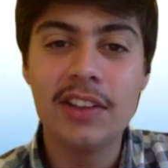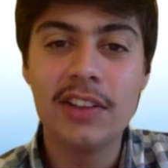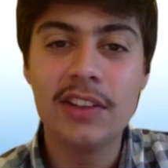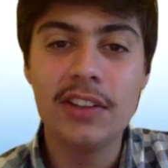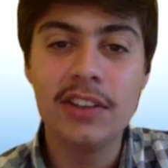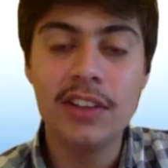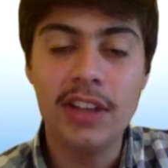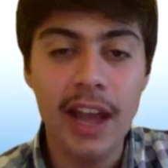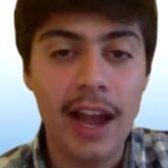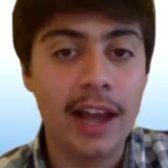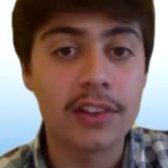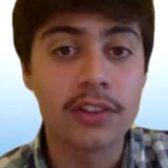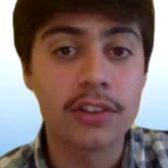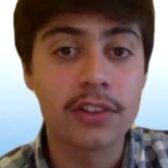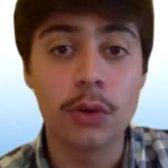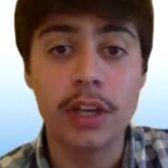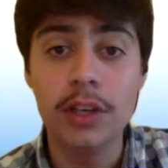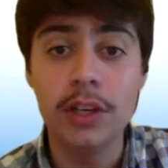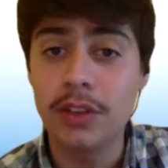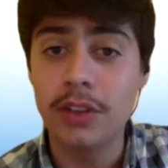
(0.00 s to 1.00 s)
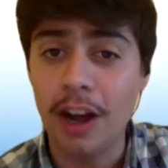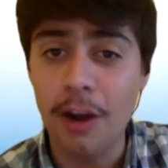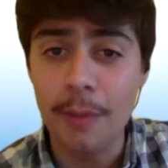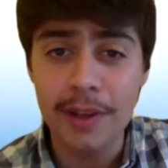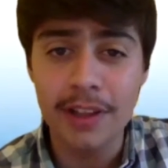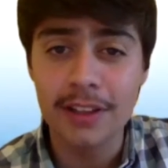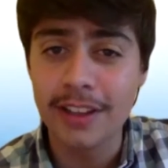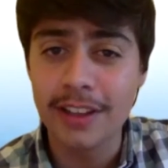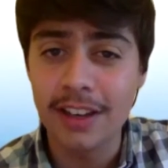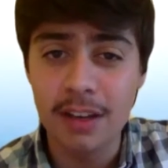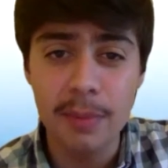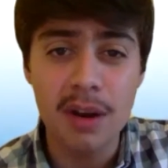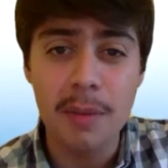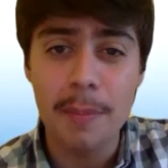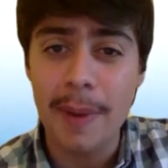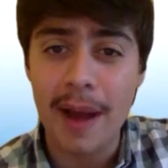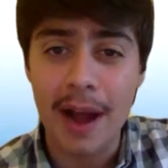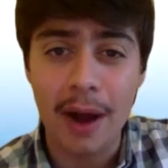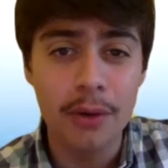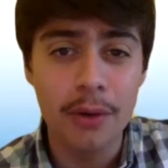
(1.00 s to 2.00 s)
Yeah, so can you tell me a little bit
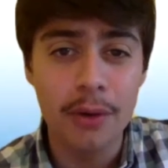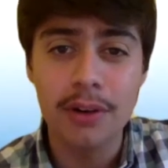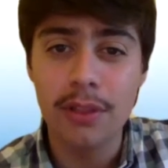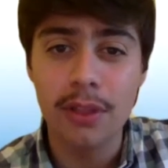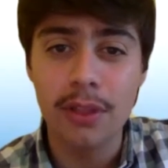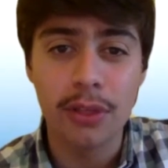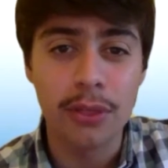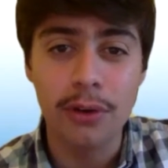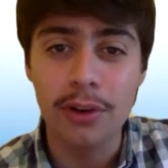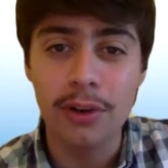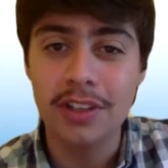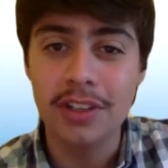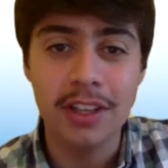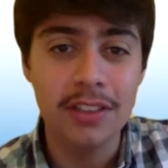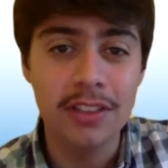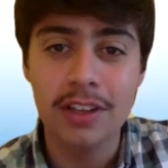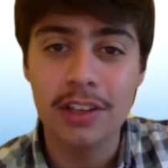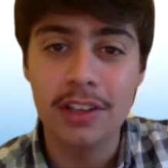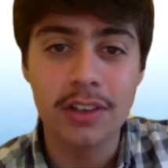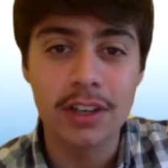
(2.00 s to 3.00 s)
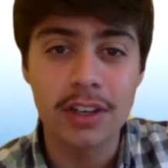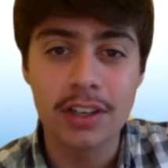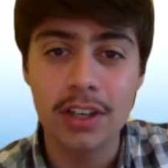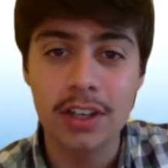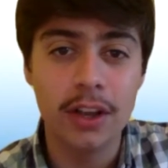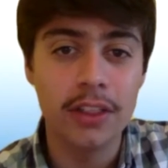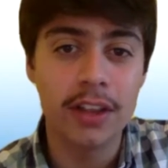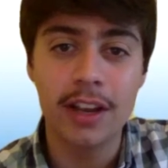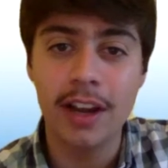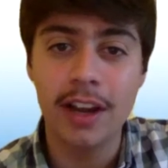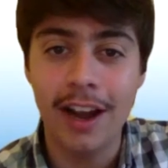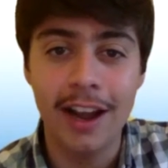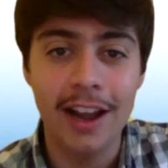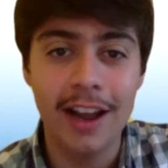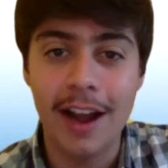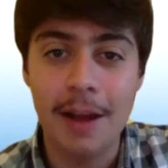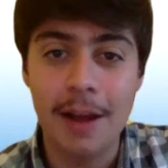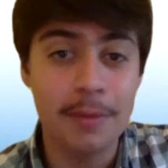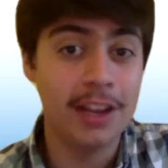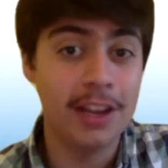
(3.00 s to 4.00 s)
about the 13th district? I think
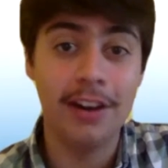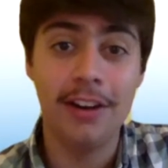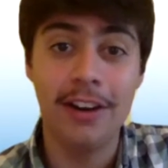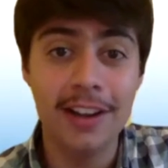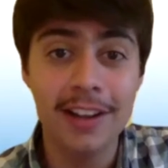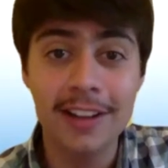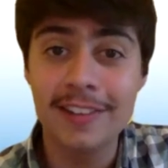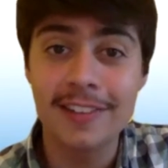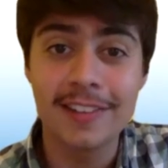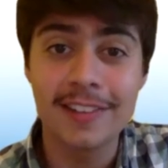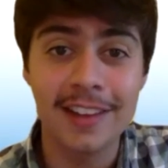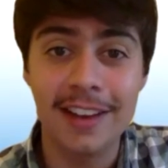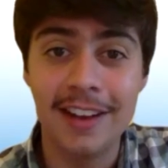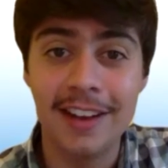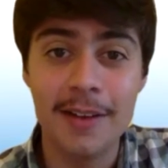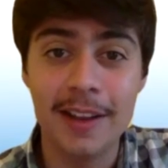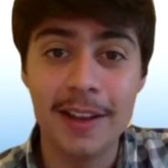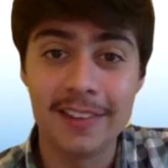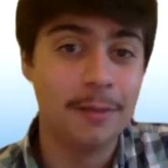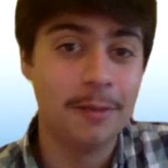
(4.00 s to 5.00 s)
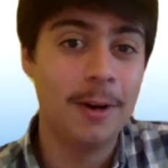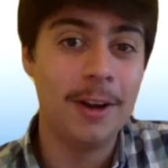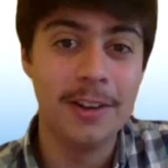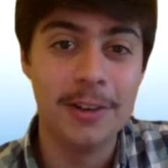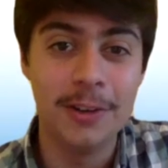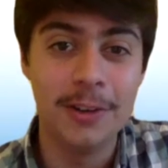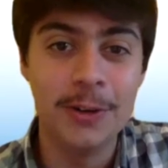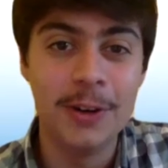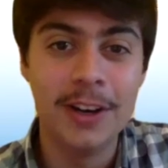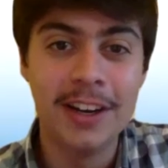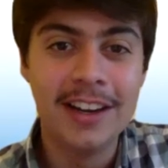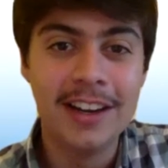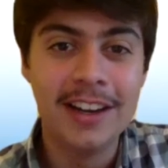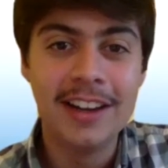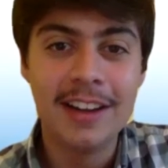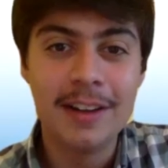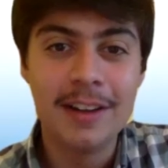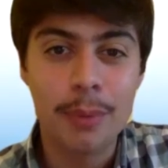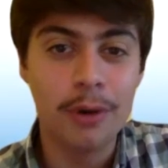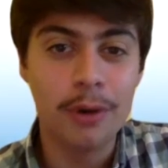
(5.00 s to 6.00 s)
I'm curious as someone who
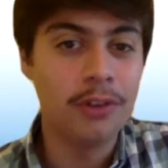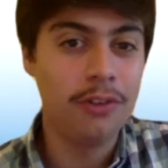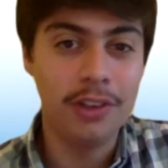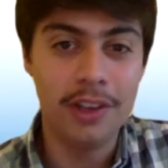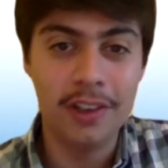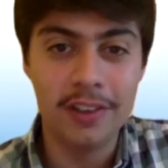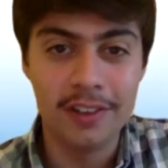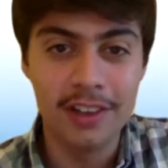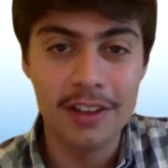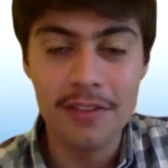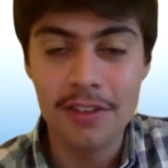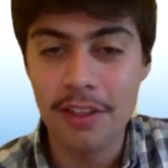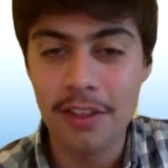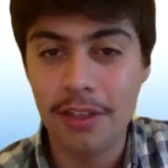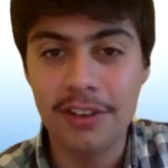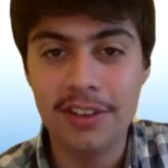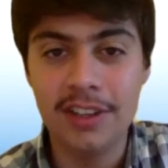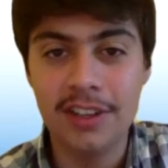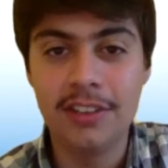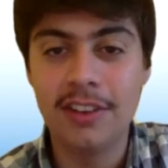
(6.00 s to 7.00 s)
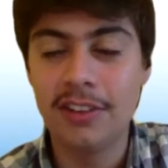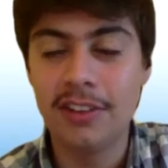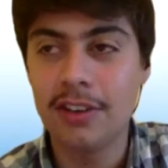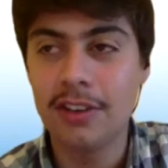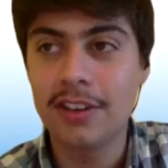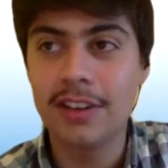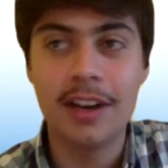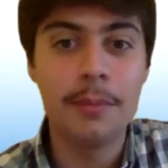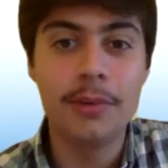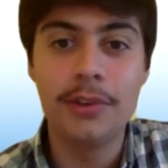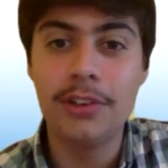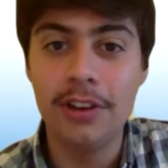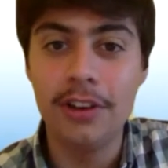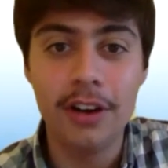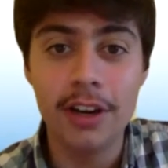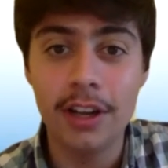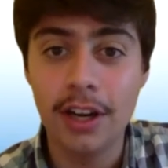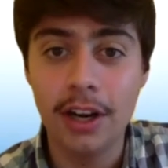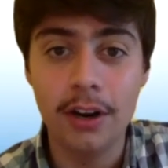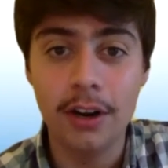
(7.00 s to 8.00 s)
personally doesn't live in the 13th district, and I'm sure,
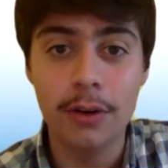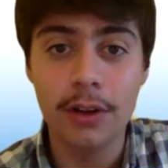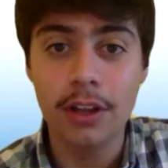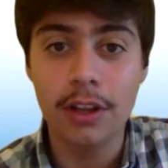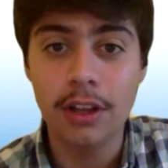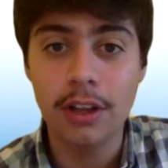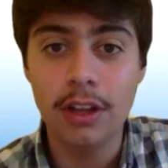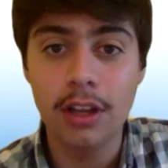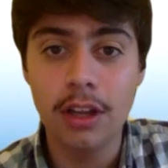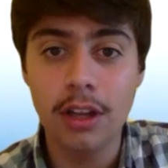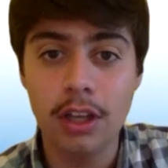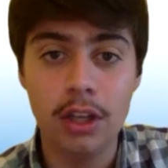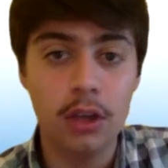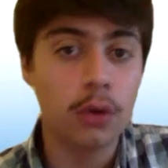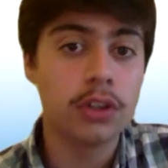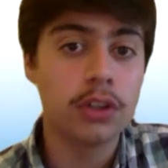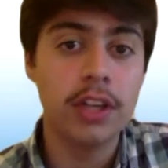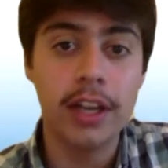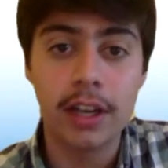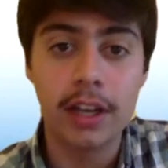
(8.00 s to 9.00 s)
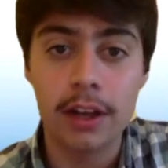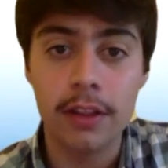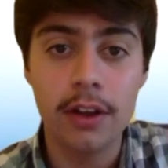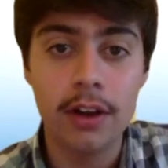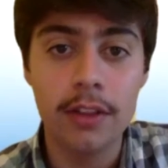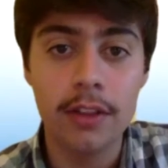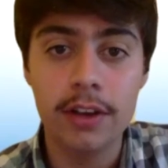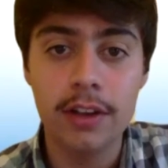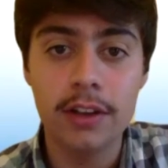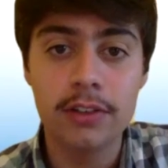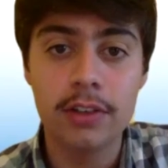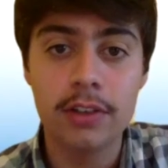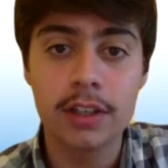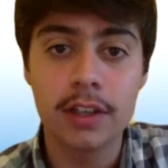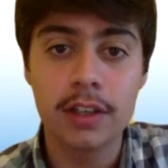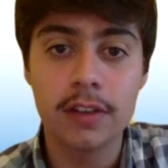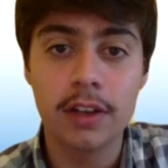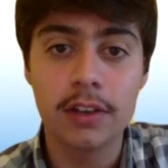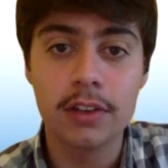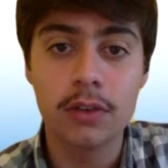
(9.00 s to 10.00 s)
your take on the district
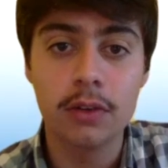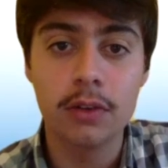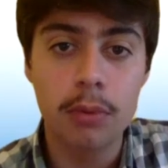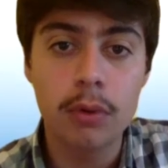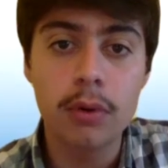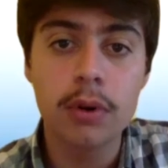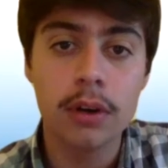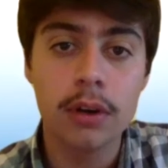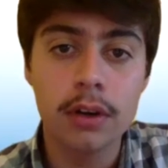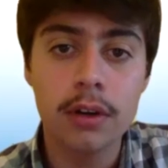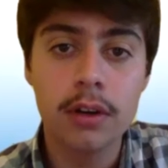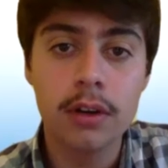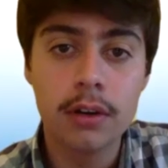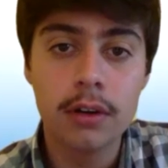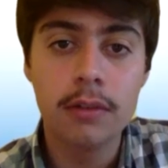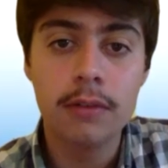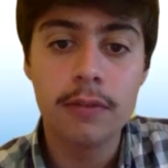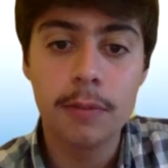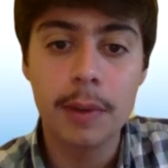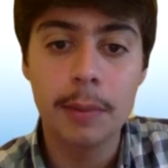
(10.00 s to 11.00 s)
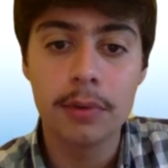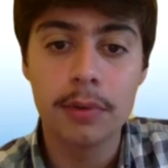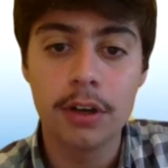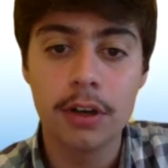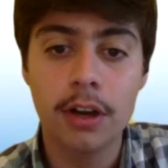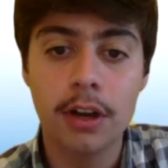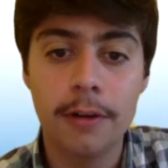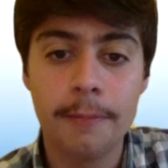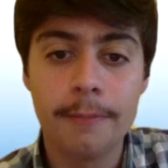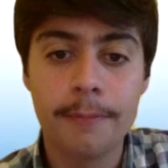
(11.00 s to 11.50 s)
is also important for people to know.